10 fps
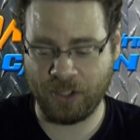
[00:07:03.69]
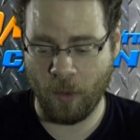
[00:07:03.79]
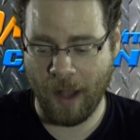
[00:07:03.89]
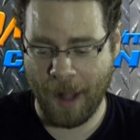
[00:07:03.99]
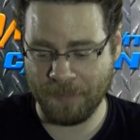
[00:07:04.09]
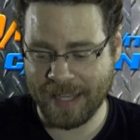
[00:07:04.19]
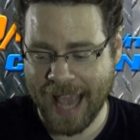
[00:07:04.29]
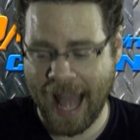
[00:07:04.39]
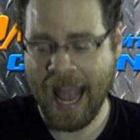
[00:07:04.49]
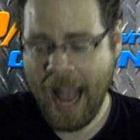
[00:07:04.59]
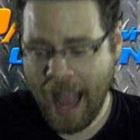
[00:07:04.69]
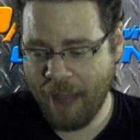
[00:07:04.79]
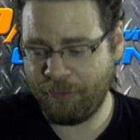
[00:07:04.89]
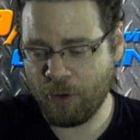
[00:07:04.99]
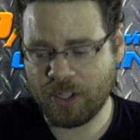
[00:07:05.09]
So yeah,
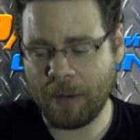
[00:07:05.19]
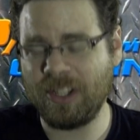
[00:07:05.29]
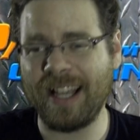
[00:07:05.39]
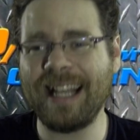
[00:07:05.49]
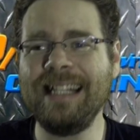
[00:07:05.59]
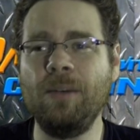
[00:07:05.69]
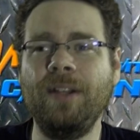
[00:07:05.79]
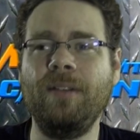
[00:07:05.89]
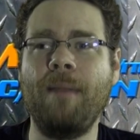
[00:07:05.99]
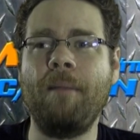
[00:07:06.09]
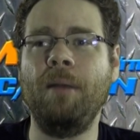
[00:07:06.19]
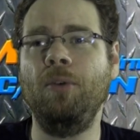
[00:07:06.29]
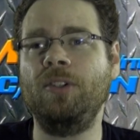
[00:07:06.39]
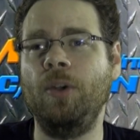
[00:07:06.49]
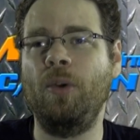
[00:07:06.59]
at first I was like, oh, weekly Batman
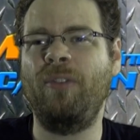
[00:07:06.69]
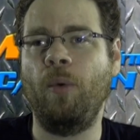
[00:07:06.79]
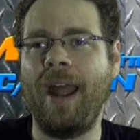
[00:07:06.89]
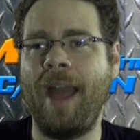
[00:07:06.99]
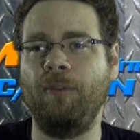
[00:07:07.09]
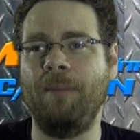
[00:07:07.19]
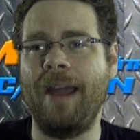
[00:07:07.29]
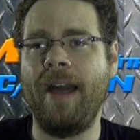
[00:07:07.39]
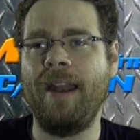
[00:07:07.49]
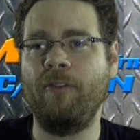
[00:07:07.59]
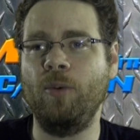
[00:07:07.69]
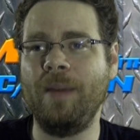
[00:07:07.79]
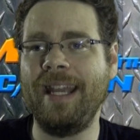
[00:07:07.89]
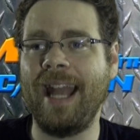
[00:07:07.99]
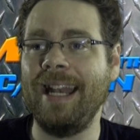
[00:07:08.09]
book, don't know if I want to have to buy that every
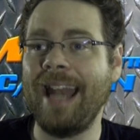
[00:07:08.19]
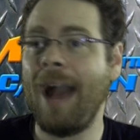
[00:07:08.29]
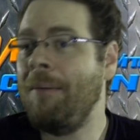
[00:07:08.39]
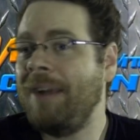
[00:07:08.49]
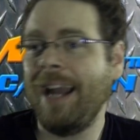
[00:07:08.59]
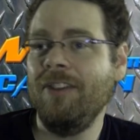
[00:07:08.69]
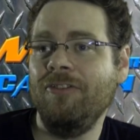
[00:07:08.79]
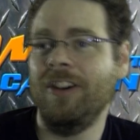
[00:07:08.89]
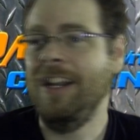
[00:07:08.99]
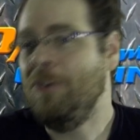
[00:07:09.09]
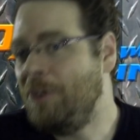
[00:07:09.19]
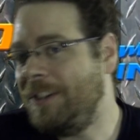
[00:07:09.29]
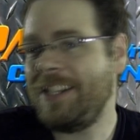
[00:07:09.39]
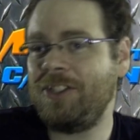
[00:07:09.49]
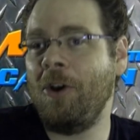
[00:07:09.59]
week, and now I'm kind of
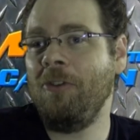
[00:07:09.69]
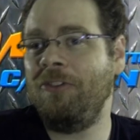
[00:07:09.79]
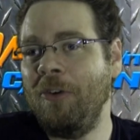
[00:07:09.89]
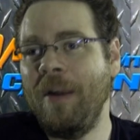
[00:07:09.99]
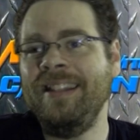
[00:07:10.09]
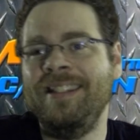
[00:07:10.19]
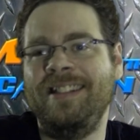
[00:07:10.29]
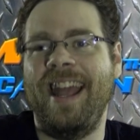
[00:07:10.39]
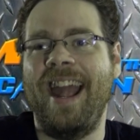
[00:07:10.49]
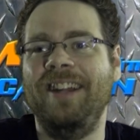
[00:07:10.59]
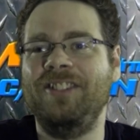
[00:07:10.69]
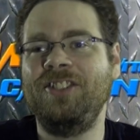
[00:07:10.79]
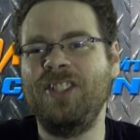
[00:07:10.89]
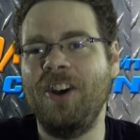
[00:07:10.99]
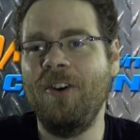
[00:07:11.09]
really stoked for Wednesday.
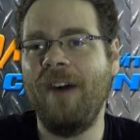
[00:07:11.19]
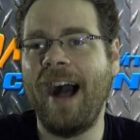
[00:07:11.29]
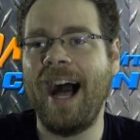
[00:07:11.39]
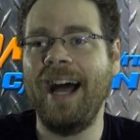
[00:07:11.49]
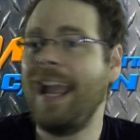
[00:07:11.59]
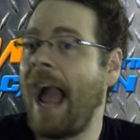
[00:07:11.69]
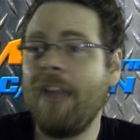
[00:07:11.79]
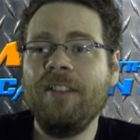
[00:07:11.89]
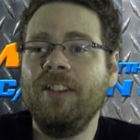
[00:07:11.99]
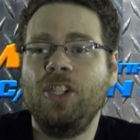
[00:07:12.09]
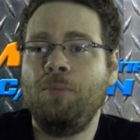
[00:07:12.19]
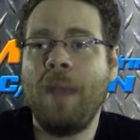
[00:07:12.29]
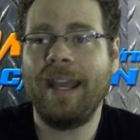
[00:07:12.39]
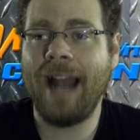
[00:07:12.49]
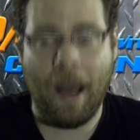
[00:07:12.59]
So I think this is
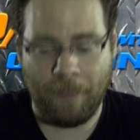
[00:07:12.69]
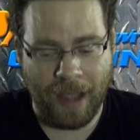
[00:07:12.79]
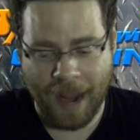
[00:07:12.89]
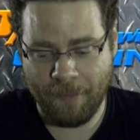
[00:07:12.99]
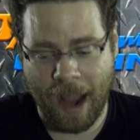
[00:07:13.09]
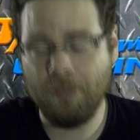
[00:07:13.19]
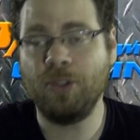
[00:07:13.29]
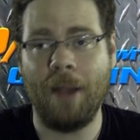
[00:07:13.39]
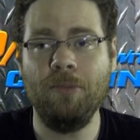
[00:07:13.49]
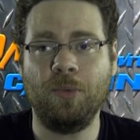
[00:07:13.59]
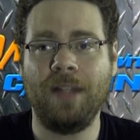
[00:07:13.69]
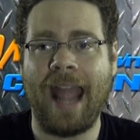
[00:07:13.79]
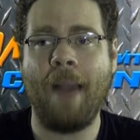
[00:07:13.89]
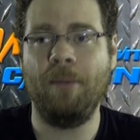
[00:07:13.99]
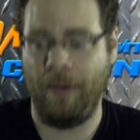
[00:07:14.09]
picking up. I was really
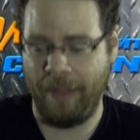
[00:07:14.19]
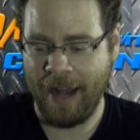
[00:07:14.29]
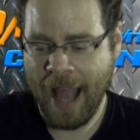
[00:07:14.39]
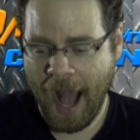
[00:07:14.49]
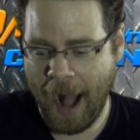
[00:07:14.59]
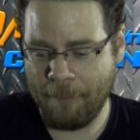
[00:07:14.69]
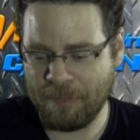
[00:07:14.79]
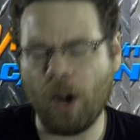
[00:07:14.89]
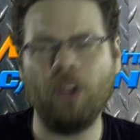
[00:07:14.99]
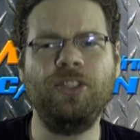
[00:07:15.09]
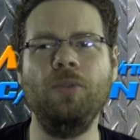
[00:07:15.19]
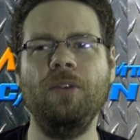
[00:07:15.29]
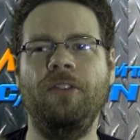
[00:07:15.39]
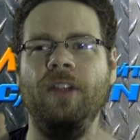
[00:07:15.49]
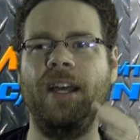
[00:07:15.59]
happy with it, and
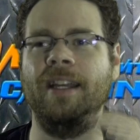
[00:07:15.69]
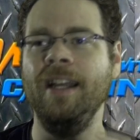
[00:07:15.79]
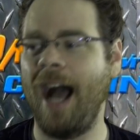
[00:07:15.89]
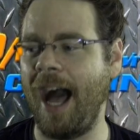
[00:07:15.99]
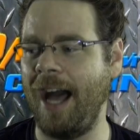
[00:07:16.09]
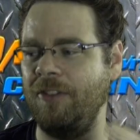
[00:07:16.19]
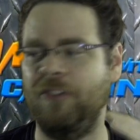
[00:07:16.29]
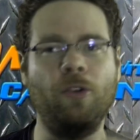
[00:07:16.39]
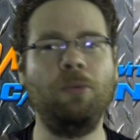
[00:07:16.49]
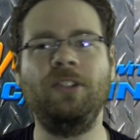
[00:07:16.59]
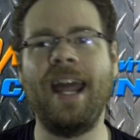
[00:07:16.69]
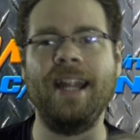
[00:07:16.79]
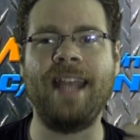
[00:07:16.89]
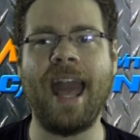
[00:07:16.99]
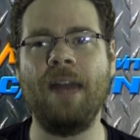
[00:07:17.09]
also the verbal
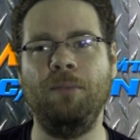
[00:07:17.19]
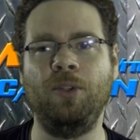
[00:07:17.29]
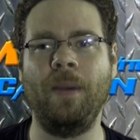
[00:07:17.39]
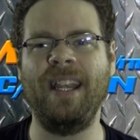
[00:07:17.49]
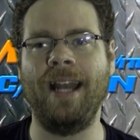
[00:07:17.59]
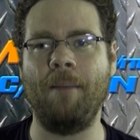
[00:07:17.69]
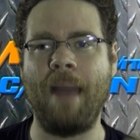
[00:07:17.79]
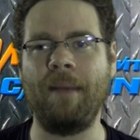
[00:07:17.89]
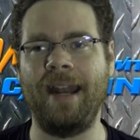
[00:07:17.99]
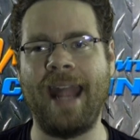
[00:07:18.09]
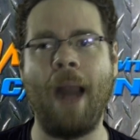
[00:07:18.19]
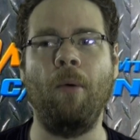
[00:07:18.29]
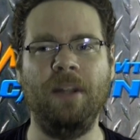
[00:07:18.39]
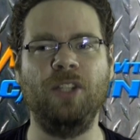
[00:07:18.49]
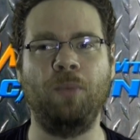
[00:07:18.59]
tete-a-tete between Batman and
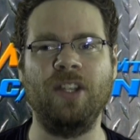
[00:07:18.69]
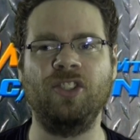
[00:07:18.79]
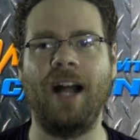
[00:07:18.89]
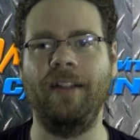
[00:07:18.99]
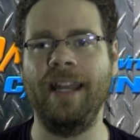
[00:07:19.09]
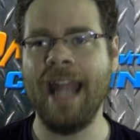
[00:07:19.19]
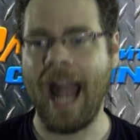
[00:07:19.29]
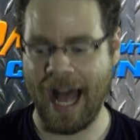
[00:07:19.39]
Catwoman is pretty solid.